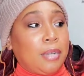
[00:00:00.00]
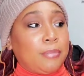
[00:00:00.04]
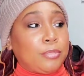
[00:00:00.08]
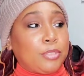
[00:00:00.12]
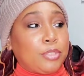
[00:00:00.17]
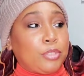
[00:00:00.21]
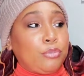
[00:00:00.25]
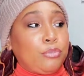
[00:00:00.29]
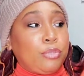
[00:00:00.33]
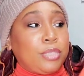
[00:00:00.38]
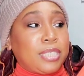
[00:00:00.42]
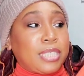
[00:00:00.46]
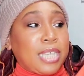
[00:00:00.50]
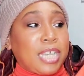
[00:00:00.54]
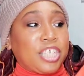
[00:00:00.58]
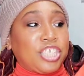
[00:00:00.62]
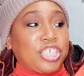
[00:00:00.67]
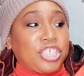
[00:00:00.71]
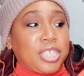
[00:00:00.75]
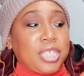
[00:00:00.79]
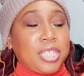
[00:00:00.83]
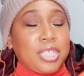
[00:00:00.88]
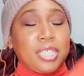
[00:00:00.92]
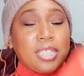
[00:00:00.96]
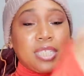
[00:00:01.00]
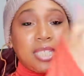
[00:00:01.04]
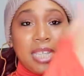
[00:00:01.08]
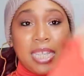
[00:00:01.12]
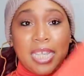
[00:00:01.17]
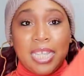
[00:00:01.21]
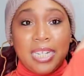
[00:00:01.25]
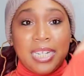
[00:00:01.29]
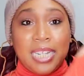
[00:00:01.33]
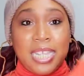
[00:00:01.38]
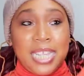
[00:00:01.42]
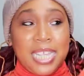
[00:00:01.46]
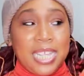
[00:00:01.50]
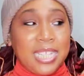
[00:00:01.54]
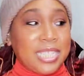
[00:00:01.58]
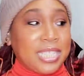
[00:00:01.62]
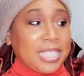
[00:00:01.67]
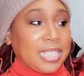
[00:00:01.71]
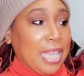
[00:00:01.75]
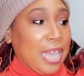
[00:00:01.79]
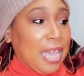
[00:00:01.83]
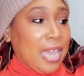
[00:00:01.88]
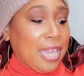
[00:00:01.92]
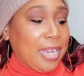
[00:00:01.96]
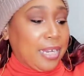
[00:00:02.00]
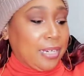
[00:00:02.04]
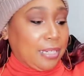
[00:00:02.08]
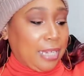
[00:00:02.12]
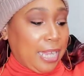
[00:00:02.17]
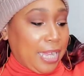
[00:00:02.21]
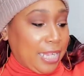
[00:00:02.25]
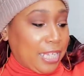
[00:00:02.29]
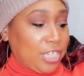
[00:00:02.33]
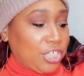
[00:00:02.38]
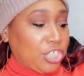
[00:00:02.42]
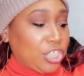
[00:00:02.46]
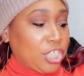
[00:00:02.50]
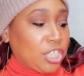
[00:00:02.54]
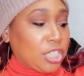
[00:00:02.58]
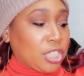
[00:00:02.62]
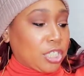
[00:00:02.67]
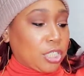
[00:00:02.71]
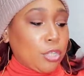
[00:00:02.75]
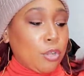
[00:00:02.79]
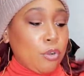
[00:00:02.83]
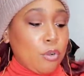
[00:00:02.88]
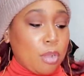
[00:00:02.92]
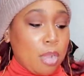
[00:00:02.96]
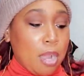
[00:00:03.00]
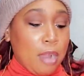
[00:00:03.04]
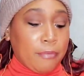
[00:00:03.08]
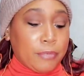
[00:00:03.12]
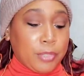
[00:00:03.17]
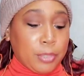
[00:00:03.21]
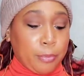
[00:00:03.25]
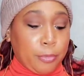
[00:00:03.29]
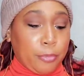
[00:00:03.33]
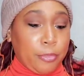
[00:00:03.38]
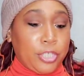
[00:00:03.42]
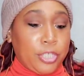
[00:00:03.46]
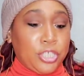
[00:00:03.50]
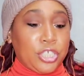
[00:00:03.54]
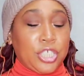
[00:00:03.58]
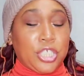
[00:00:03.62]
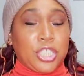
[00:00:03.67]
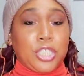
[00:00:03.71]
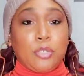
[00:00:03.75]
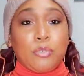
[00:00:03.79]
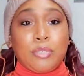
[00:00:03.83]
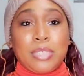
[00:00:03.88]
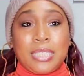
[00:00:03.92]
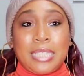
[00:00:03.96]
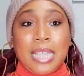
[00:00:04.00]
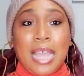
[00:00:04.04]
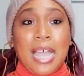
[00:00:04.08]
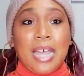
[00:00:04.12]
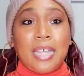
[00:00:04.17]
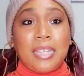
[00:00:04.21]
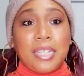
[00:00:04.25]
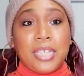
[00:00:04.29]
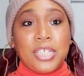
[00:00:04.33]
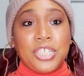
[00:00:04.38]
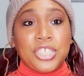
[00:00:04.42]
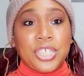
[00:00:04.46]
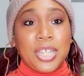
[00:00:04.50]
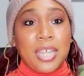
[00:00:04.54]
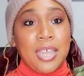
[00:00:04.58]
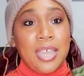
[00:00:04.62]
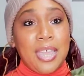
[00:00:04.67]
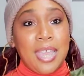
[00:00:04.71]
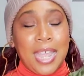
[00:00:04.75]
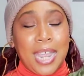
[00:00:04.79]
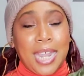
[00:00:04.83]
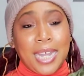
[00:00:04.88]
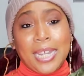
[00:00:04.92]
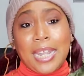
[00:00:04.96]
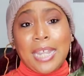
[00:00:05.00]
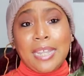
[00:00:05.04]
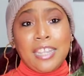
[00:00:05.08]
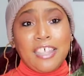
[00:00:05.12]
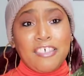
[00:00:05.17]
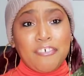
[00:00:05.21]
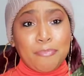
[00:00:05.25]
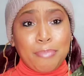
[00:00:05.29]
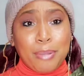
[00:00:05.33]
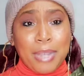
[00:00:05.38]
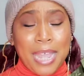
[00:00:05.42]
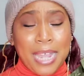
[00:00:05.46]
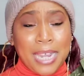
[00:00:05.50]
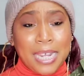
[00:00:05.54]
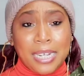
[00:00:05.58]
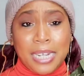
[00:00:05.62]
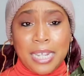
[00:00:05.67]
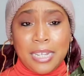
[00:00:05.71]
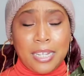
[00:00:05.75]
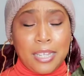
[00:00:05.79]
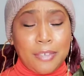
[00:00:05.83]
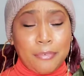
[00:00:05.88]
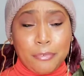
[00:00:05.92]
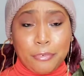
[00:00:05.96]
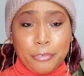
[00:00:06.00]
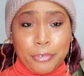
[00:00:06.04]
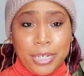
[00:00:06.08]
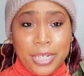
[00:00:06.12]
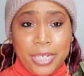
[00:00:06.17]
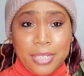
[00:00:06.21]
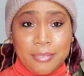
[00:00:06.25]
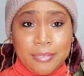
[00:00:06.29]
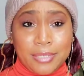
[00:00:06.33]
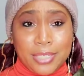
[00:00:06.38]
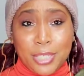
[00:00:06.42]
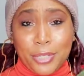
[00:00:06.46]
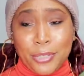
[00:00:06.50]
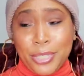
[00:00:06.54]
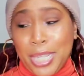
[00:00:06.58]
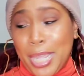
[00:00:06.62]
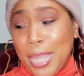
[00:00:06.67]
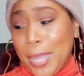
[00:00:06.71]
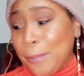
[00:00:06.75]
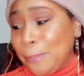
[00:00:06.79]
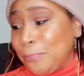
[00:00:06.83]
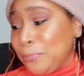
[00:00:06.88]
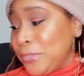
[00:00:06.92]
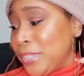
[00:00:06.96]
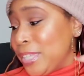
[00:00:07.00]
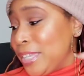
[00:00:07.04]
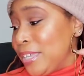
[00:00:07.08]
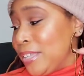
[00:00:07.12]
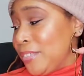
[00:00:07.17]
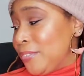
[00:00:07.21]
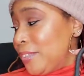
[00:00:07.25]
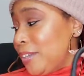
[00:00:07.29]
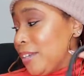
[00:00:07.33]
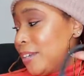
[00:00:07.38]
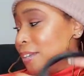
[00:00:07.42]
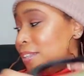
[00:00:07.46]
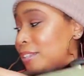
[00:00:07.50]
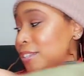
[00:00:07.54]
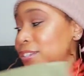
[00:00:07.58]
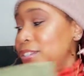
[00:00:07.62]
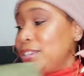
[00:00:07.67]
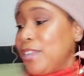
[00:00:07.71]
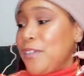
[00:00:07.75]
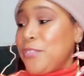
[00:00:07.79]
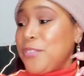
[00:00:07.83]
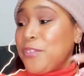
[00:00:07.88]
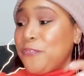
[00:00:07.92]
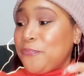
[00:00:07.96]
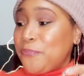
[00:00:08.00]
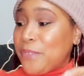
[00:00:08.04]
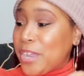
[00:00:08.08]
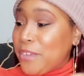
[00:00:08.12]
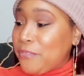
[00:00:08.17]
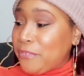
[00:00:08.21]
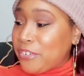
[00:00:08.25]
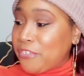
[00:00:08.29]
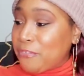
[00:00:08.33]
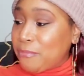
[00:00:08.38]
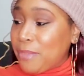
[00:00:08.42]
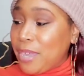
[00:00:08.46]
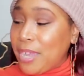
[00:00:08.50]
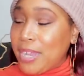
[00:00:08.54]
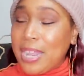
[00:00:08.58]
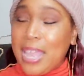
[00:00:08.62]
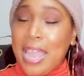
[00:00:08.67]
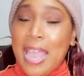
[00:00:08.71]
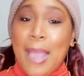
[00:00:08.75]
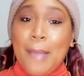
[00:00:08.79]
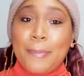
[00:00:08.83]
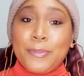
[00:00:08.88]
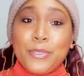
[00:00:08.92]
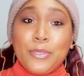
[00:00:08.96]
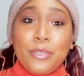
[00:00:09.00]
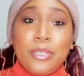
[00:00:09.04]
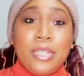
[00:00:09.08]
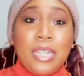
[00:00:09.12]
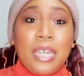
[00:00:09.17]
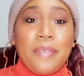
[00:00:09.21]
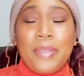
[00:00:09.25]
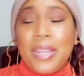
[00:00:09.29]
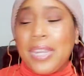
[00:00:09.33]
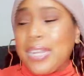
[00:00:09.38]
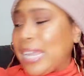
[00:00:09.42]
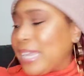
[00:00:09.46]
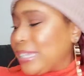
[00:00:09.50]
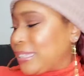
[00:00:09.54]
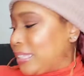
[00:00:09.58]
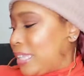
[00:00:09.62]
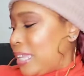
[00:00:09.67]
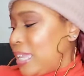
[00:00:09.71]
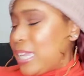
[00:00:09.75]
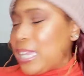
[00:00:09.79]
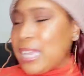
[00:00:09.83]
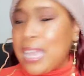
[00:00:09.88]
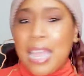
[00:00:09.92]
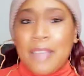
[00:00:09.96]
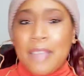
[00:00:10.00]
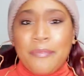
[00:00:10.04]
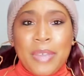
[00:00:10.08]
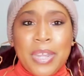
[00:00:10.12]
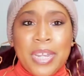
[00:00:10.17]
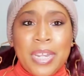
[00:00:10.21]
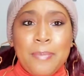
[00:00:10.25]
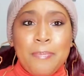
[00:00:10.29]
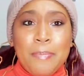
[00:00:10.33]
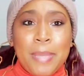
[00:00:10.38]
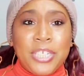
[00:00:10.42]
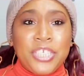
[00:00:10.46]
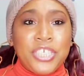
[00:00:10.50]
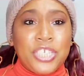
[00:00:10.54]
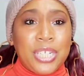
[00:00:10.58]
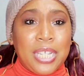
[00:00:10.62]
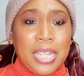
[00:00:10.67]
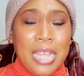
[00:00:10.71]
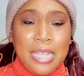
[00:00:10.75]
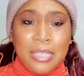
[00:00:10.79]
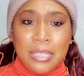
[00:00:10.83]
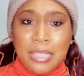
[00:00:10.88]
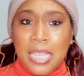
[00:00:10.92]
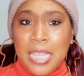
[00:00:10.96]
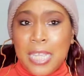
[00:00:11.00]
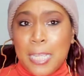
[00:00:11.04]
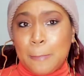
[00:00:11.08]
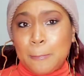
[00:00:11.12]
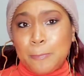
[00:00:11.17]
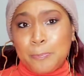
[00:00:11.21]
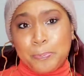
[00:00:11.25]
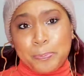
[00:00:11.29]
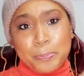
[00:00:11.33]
2 sections in the inside. Like, it's just so comfortable and just so stylish. And I love black and I love green. So yeah, another favorite of mine. Absolutely love it. And I think, if I didn't mention it, I think